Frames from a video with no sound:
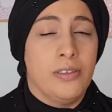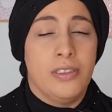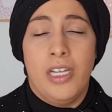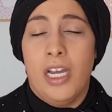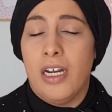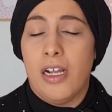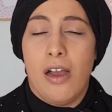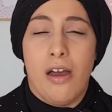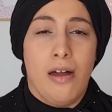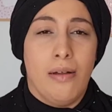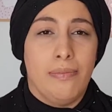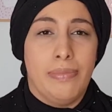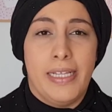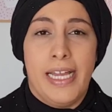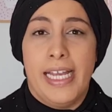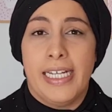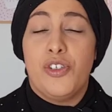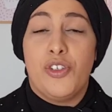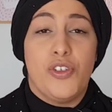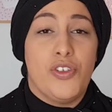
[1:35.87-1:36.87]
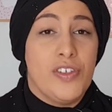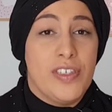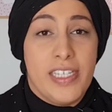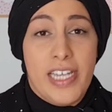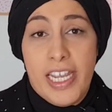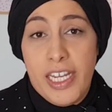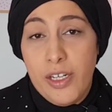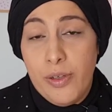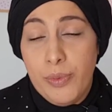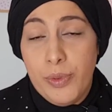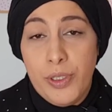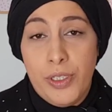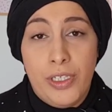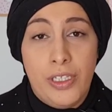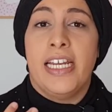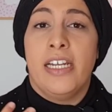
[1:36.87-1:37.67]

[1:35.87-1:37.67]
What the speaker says: not complex, sustainable,